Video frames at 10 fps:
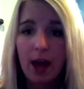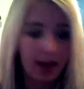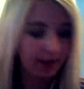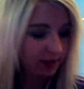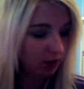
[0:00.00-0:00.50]

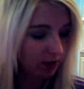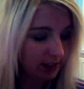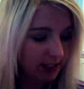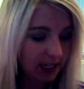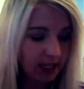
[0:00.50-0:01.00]
And you
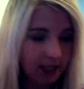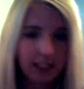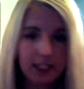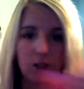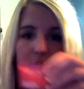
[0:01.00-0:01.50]
can see that
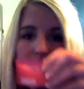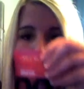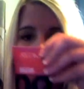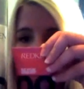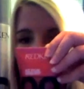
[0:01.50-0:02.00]
this is sort of
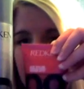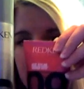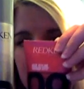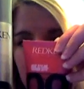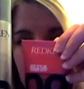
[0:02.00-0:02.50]
that new
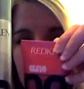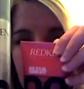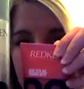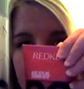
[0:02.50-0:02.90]
packaging where they have